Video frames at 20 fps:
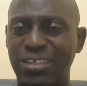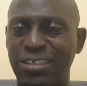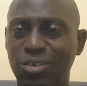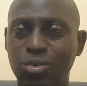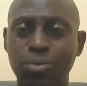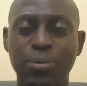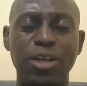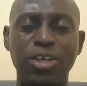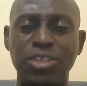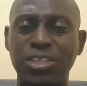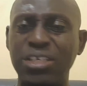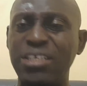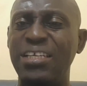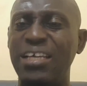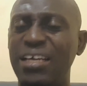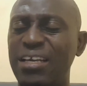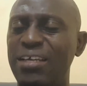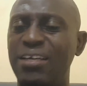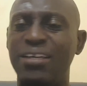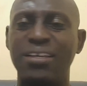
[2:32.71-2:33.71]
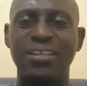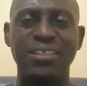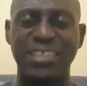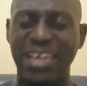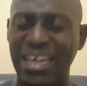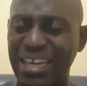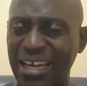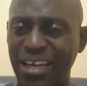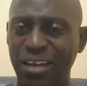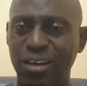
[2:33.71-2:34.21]
You may not see the
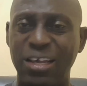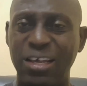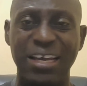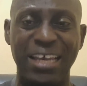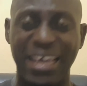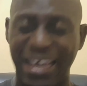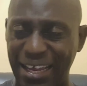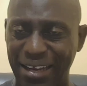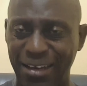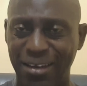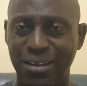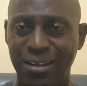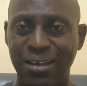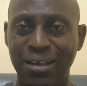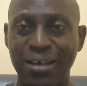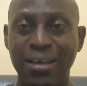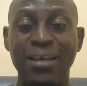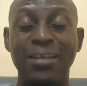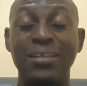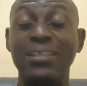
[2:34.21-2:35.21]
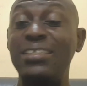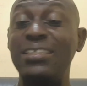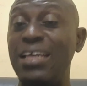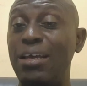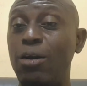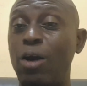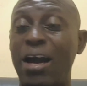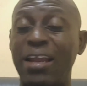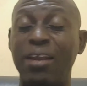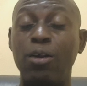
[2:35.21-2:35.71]
channel again. This
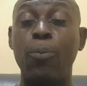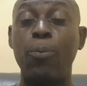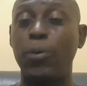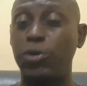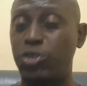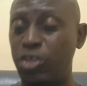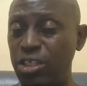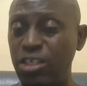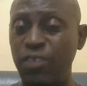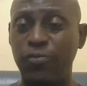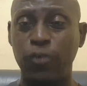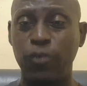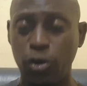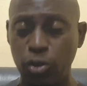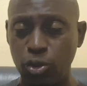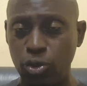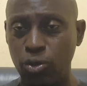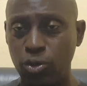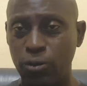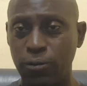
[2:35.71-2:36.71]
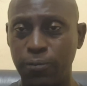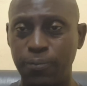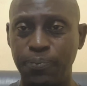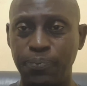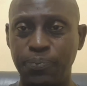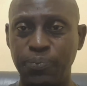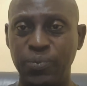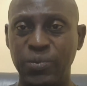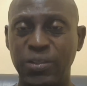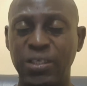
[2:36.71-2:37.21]
is an opportunity for you.
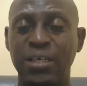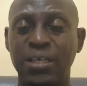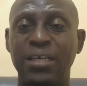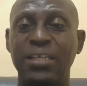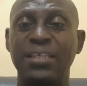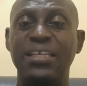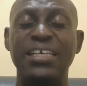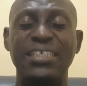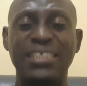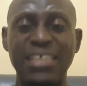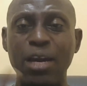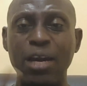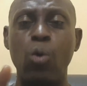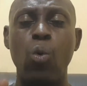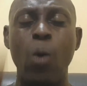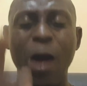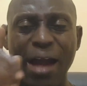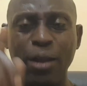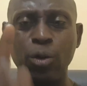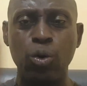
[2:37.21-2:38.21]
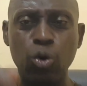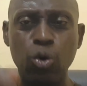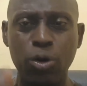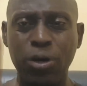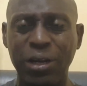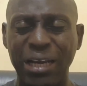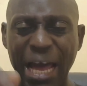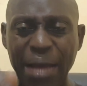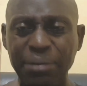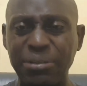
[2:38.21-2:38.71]
They say one who
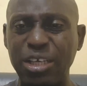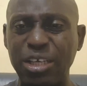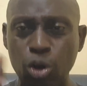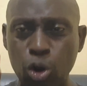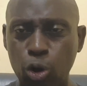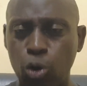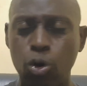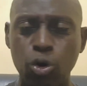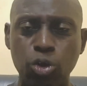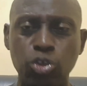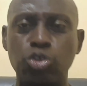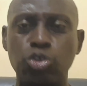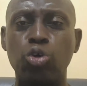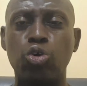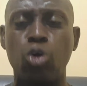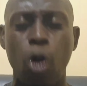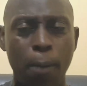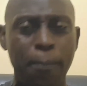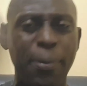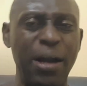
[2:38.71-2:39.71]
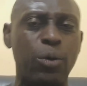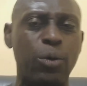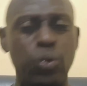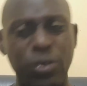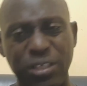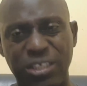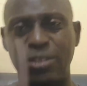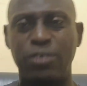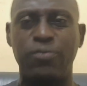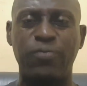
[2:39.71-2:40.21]
climbs the Iroko should come back
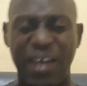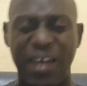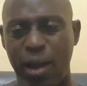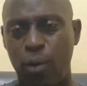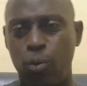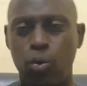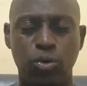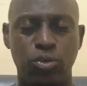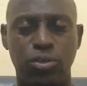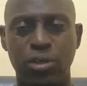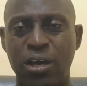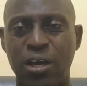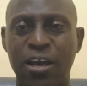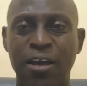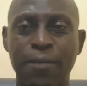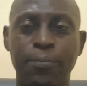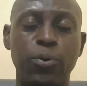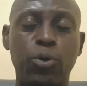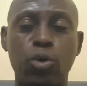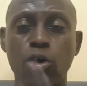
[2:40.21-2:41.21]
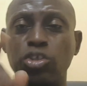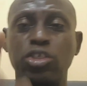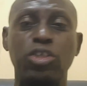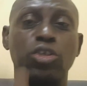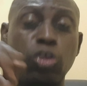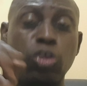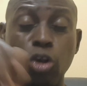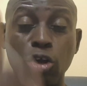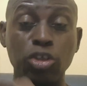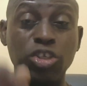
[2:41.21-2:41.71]
with firewood, because
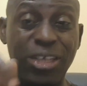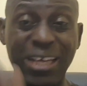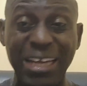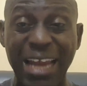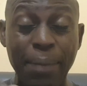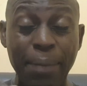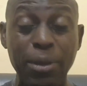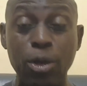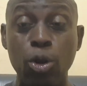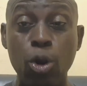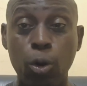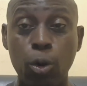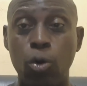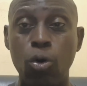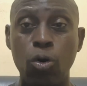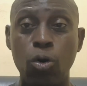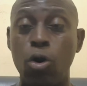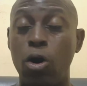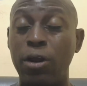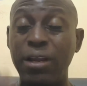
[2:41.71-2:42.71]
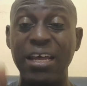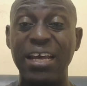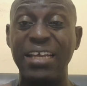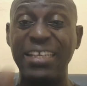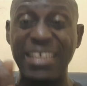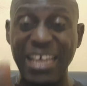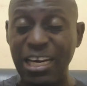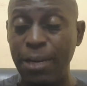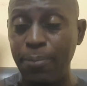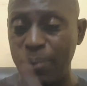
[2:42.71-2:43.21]
they don't climb Iroko on a
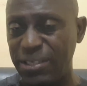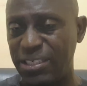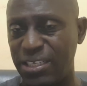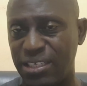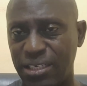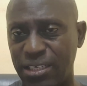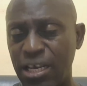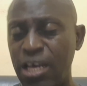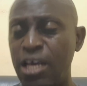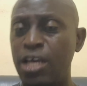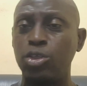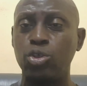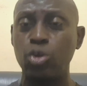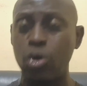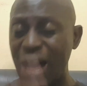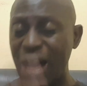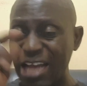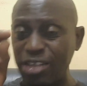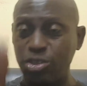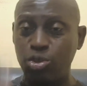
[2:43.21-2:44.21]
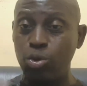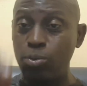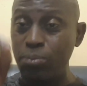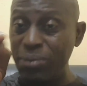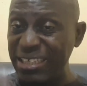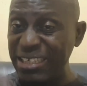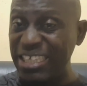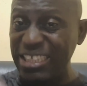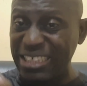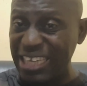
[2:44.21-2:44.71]
daily basis. So as you
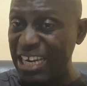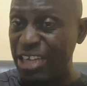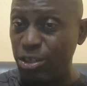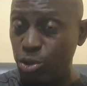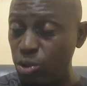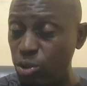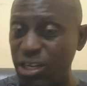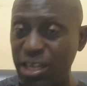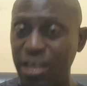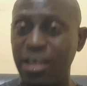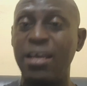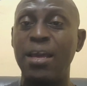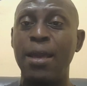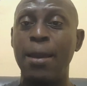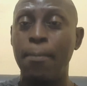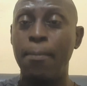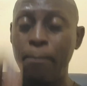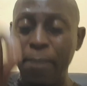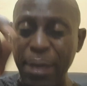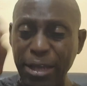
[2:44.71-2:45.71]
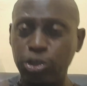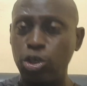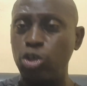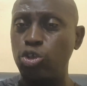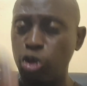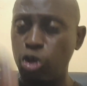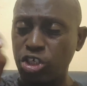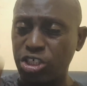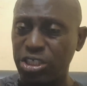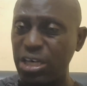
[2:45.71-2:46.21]
meet this channel today, make sure you
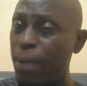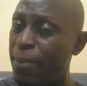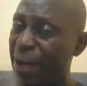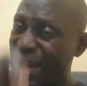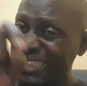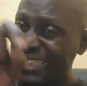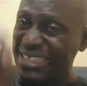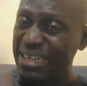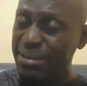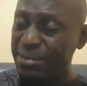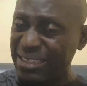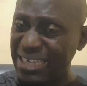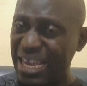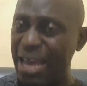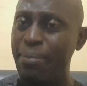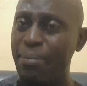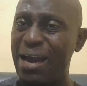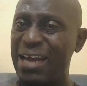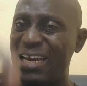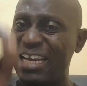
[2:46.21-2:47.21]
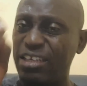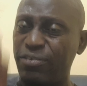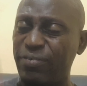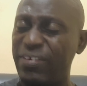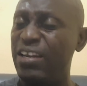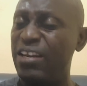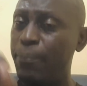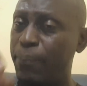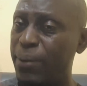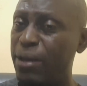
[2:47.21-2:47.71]
subscribe at the same time and
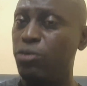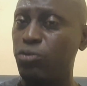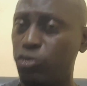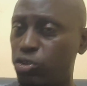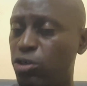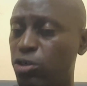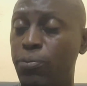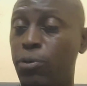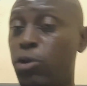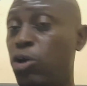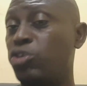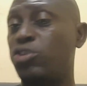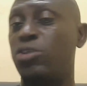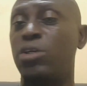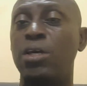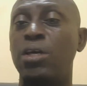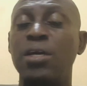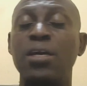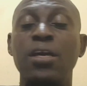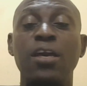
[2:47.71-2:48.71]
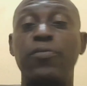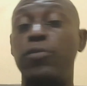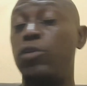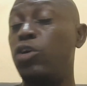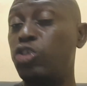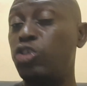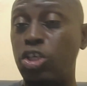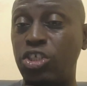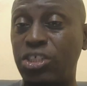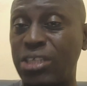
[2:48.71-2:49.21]
activate the bell notification, because if you
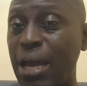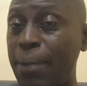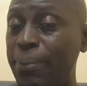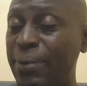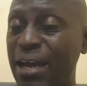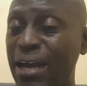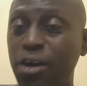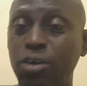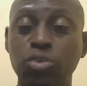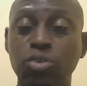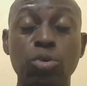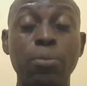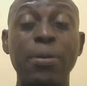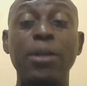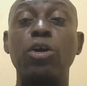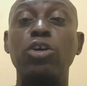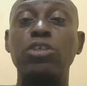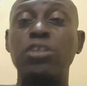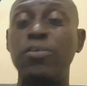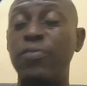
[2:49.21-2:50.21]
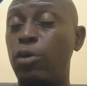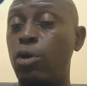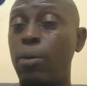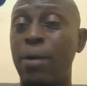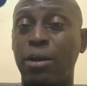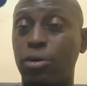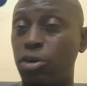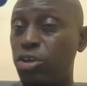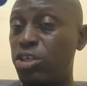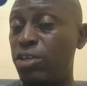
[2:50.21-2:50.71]
don't subscribe now, you may not even come
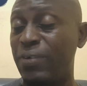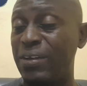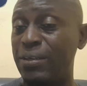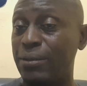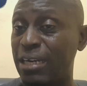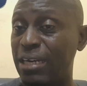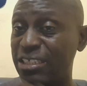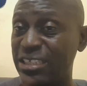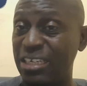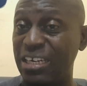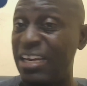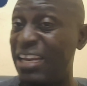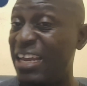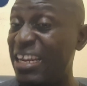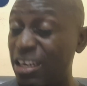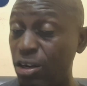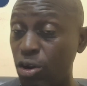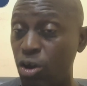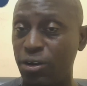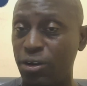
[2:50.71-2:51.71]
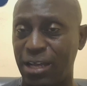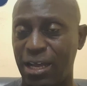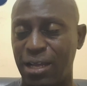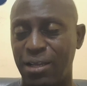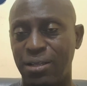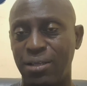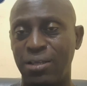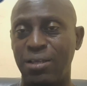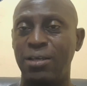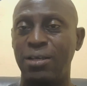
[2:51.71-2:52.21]
across this channel any longer.
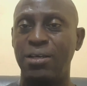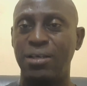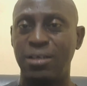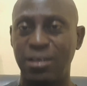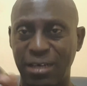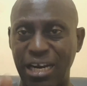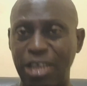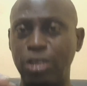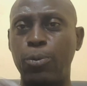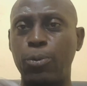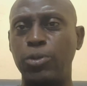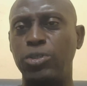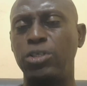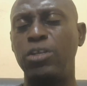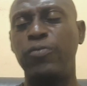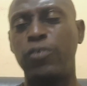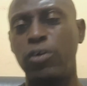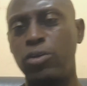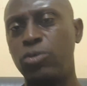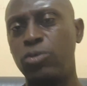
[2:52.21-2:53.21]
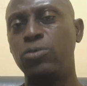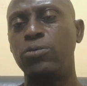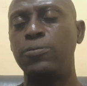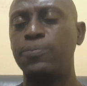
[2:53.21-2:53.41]
Right opportunity for you.